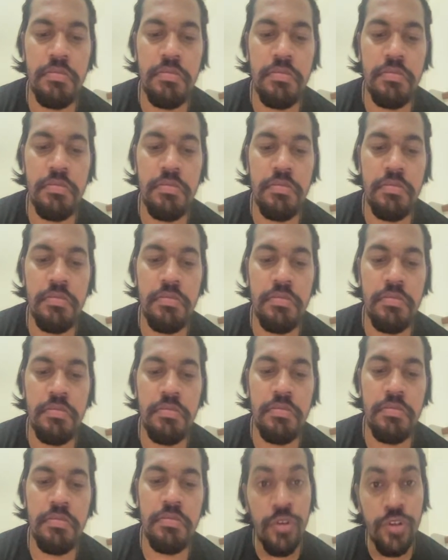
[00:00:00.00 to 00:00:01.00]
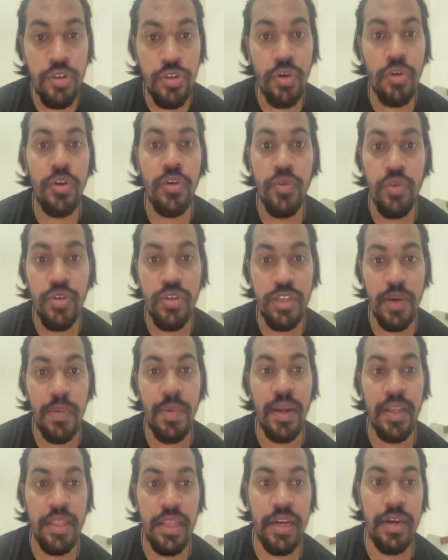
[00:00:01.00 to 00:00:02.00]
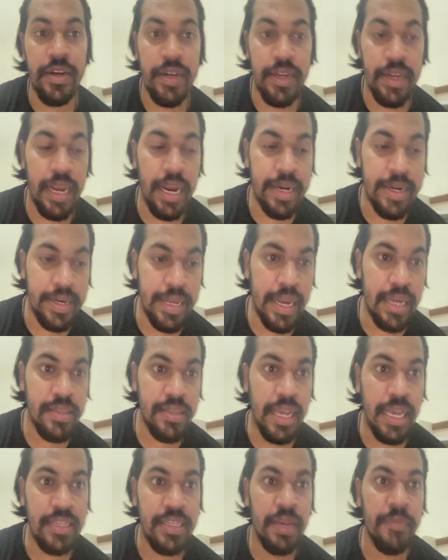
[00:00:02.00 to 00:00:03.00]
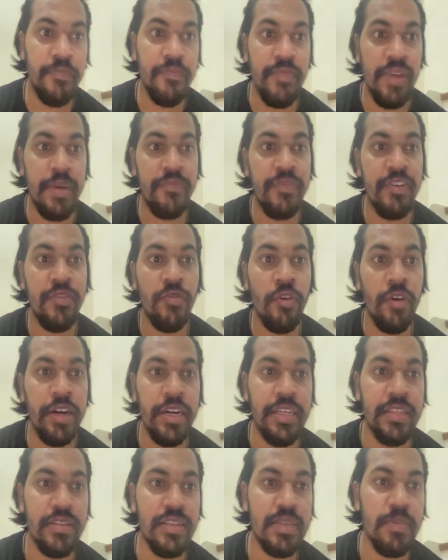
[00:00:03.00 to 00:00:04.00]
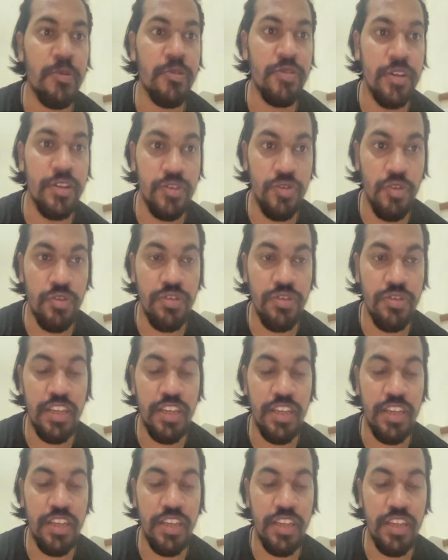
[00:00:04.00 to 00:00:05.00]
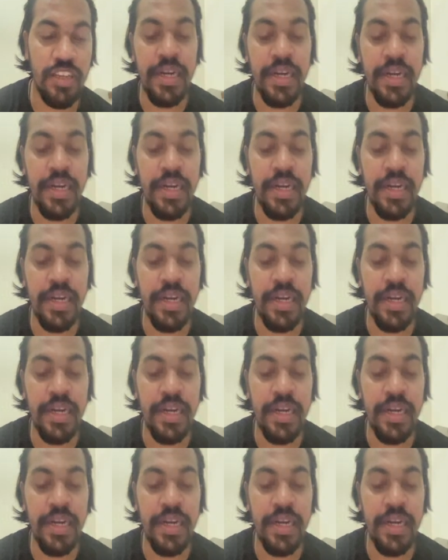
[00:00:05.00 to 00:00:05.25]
they can also use some other attacks, as we already discussed about the resource development.